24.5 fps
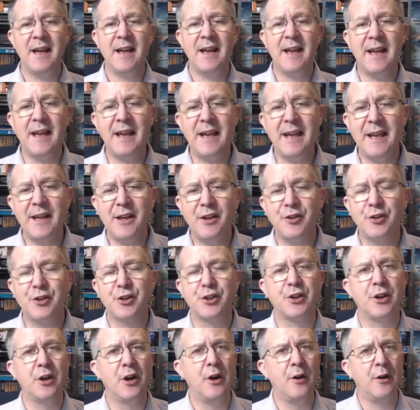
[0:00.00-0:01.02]

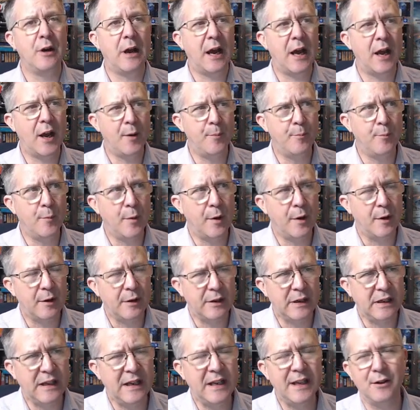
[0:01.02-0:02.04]
Each um,
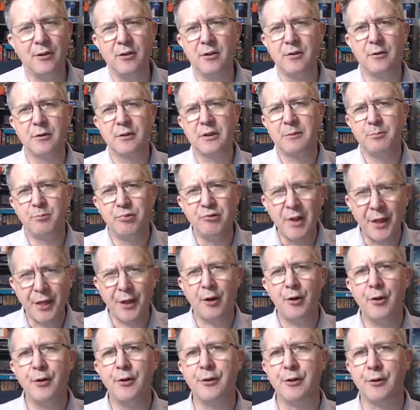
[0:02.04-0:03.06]
little
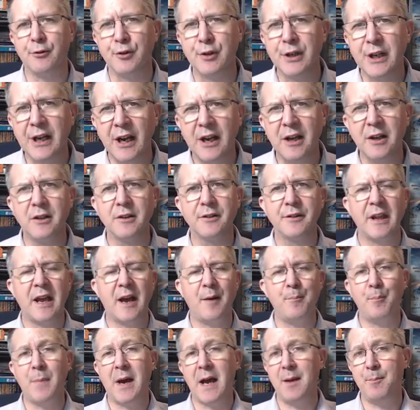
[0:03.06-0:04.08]
brotherhood or cult that
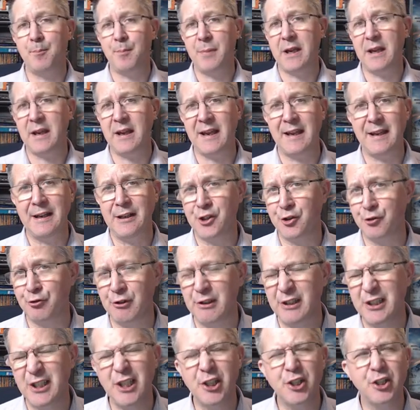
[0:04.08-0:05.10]
might be each
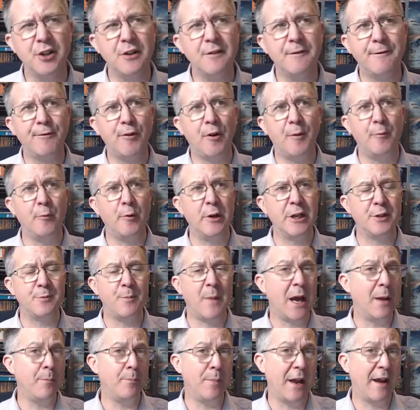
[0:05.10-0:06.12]
tradition from which
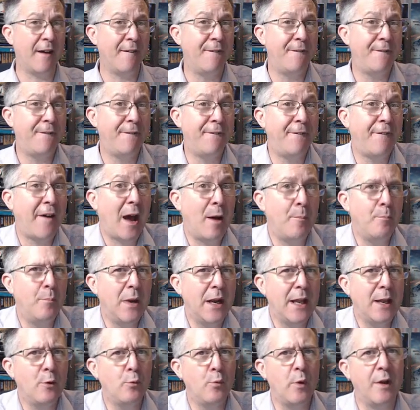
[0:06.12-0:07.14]
might be a
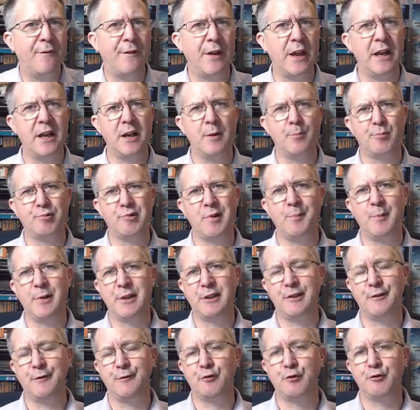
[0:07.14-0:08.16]
family within a
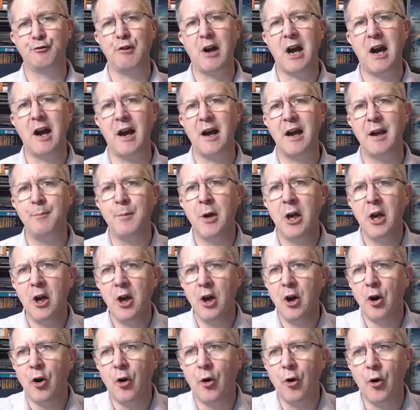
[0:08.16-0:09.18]
primitive tribe
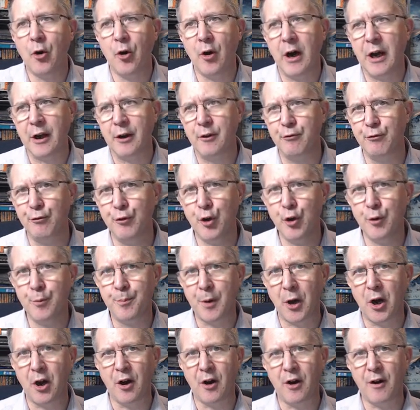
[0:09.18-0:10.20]
or a group
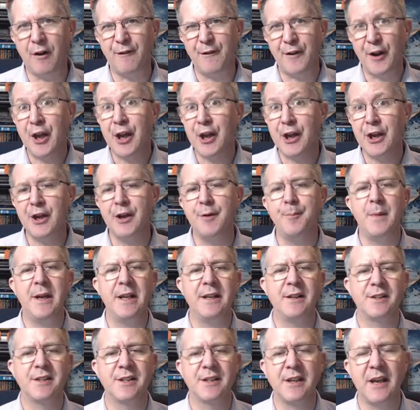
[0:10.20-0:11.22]
of
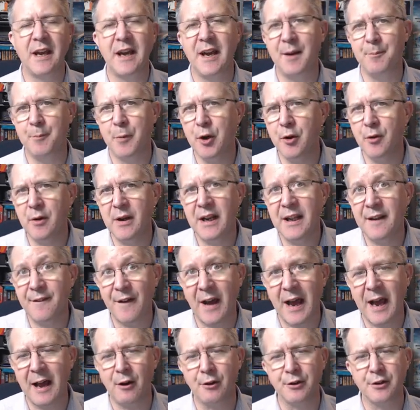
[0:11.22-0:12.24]
hermits um, who live
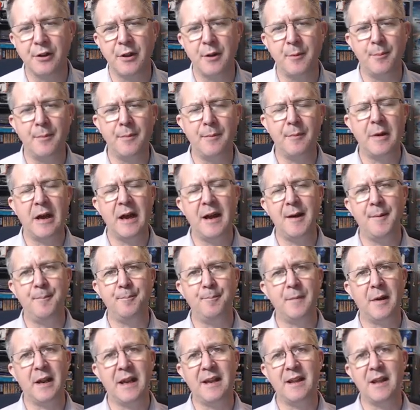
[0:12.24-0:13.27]
out in the, um,
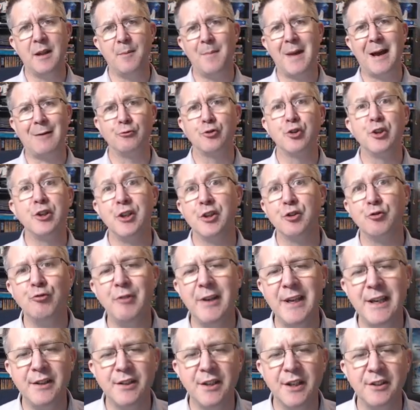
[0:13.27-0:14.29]
in the mountainous
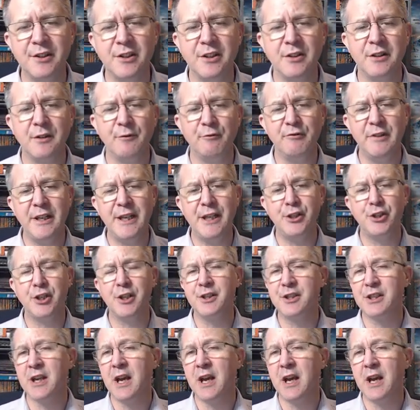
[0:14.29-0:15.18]
regions